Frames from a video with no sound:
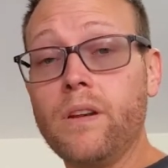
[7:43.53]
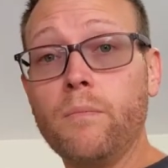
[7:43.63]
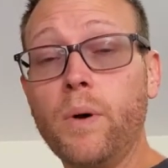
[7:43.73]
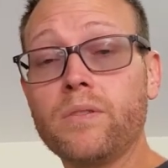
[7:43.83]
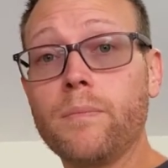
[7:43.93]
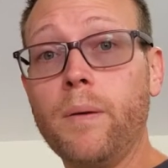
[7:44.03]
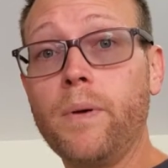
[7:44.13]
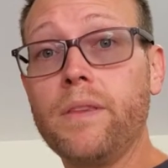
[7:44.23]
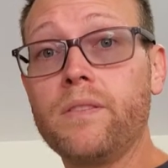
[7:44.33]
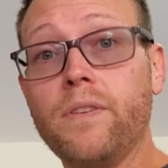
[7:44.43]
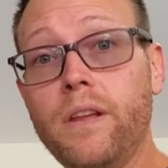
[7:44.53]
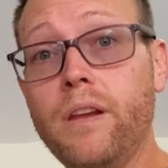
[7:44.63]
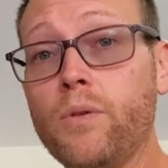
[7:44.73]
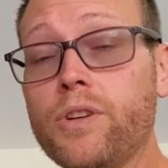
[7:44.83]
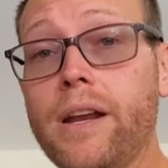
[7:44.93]
post them up on this video.
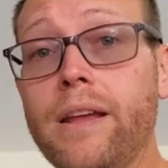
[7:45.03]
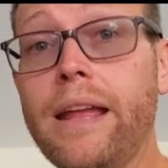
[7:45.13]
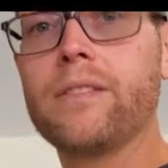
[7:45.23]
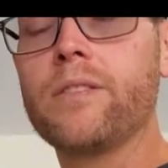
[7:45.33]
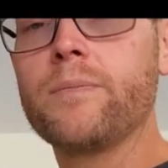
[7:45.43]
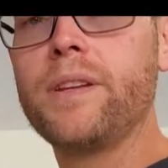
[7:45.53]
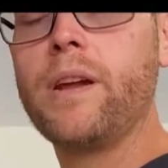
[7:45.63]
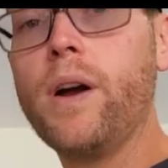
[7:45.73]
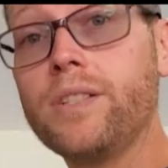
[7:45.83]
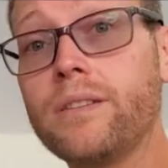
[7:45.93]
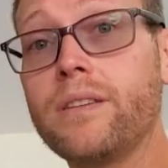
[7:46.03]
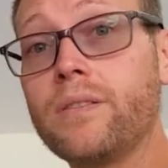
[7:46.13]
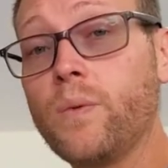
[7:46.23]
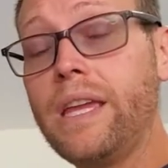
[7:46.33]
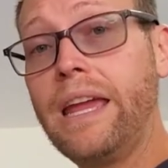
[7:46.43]
We'll try to answer as many questions
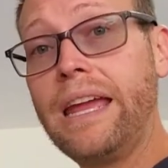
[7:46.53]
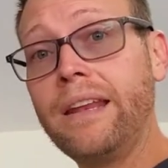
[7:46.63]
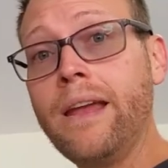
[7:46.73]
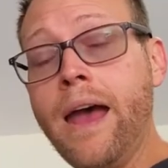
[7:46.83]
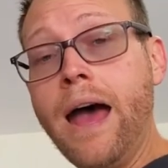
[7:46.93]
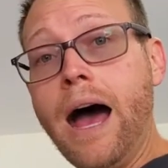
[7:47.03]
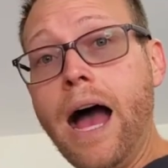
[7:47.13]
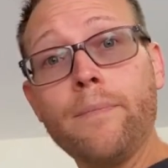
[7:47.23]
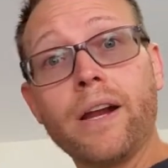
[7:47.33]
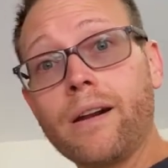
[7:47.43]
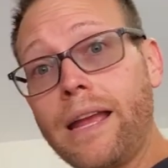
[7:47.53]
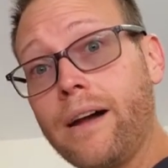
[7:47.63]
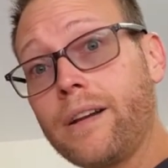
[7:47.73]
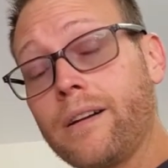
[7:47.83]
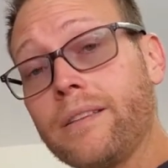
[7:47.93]
as we can. I'm Eric
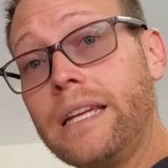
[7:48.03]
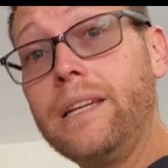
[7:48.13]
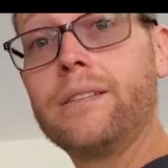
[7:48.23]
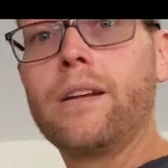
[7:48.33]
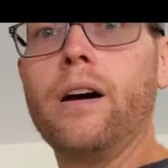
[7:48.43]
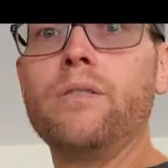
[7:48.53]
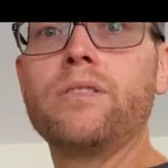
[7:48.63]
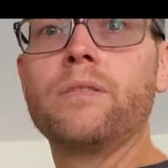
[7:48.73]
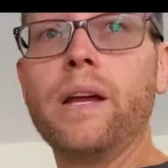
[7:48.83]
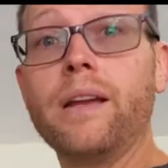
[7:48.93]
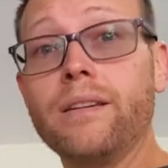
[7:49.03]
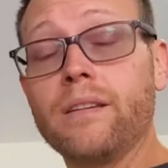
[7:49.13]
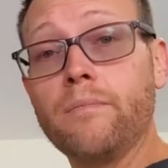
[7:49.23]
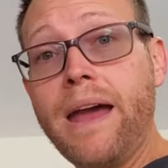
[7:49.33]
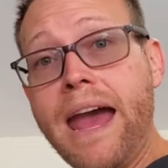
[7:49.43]
out here on the East Coast. My
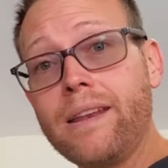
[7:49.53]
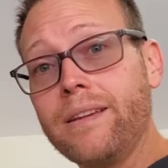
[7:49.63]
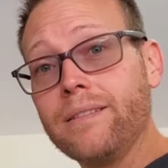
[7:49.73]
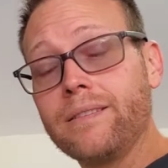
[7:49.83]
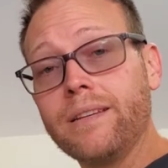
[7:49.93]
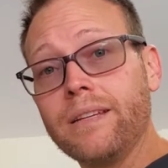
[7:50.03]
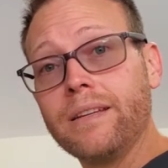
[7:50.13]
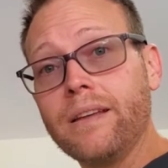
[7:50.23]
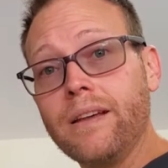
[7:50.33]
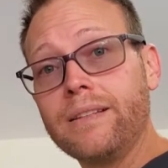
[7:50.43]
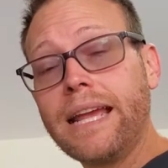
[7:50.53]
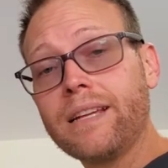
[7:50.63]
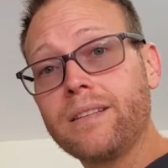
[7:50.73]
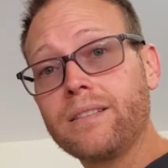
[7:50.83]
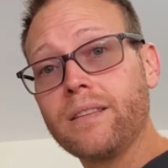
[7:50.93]
cousin Matt is in
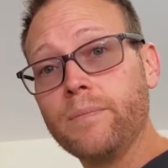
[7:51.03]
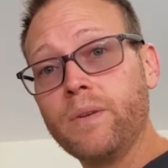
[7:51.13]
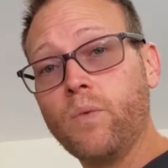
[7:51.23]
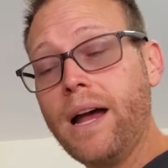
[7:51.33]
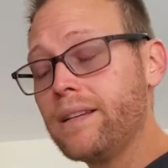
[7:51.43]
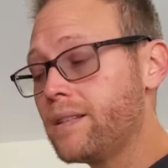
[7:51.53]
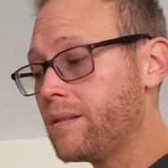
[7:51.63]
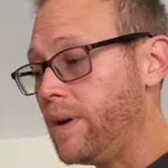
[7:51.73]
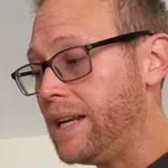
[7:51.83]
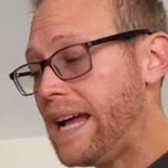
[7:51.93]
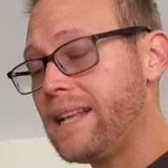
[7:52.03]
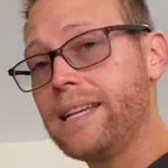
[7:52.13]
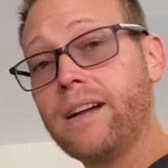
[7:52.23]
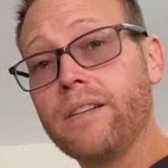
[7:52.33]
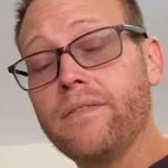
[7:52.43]
Texas in the Midwest. My dad's
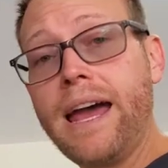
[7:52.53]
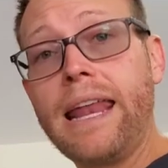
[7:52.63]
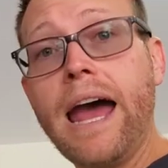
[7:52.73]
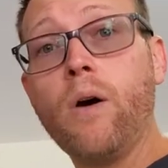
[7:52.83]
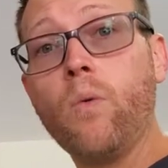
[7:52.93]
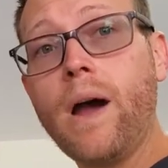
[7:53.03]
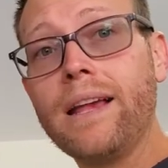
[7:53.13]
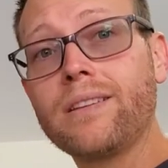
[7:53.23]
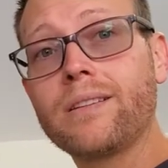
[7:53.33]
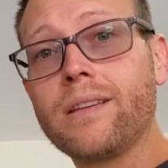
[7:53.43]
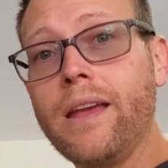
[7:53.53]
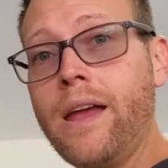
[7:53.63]
out in Nevada out west.